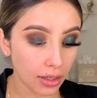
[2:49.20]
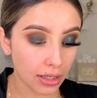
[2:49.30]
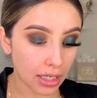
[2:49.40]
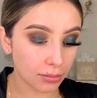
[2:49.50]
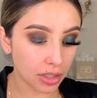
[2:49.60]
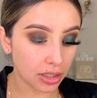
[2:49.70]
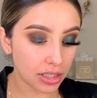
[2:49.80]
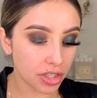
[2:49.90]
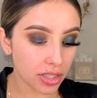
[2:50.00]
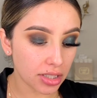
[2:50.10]
And I'm
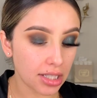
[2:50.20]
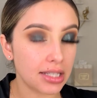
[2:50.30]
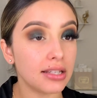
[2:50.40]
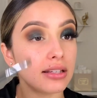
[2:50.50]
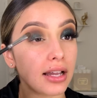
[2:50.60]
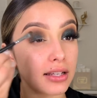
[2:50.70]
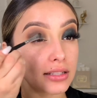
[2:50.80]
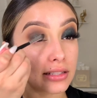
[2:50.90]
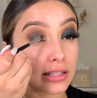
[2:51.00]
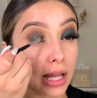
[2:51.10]
literally just taking that
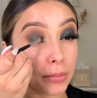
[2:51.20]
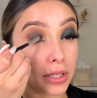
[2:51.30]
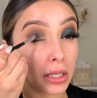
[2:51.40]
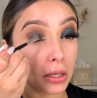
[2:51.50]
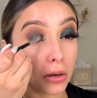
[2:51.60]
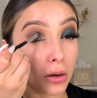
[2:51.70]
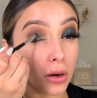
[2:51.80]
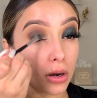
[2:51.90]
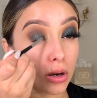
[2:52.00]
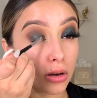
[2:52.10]
and slapping it
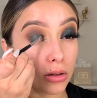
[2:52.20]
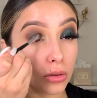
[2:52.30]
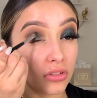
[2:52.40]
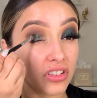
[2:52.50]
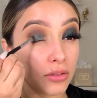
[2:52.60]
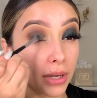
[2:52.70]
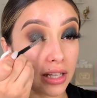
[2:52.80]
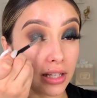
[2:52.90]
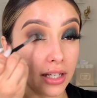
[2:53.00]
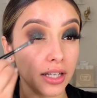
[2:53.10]
all over my
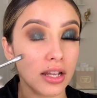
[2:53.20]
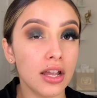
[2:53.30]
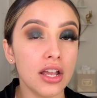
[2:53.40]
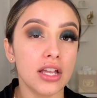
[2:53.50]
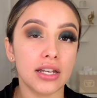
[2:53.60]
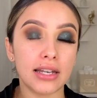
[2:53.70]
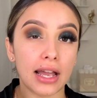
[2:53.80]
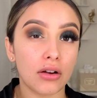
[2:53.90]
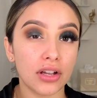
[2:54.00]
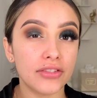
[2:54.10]
lid.
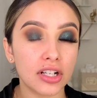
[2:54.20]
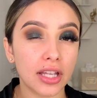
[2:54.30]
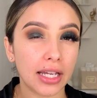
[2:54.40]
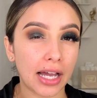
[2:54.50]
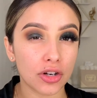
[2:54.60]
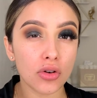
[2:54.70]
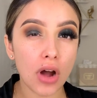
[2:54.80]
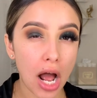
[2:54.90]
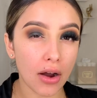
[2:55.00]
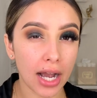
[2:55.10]
Now, if you're like, I don't know
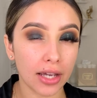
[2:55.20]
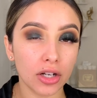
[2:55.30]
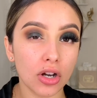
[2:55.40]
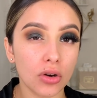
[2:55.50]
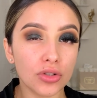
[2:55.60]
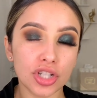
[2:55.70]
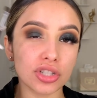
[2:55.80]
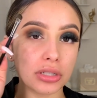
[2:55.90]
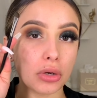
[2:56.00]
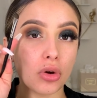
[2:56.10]
how high to go,
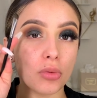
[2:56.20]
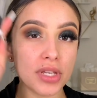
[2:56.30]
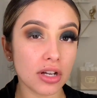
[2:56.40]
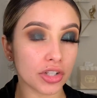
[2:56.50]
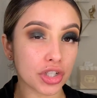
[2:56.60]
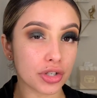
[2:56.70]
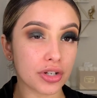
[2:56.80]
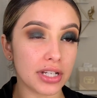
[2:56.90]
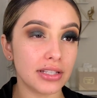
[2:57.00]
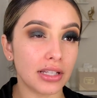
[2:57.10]
just don't go beyond your
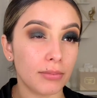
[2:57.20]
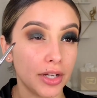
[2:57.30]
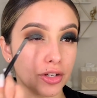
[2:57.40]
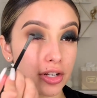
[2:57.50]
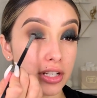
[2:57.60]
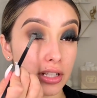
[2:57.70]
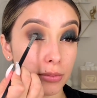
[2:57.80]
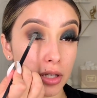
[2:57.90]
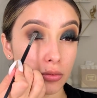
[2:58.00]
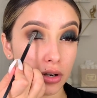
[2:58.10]
crease. And by crease, I
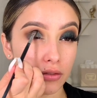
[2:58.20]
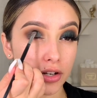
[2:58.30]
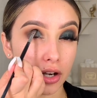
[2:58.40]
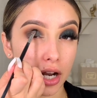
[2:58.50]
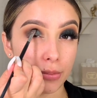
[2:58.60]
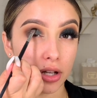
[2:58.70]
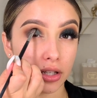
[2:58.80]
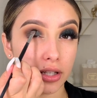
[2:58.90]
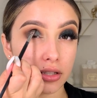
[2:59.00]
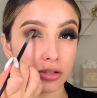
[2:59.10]
mean wherever your eyeball
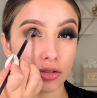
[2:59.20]
is.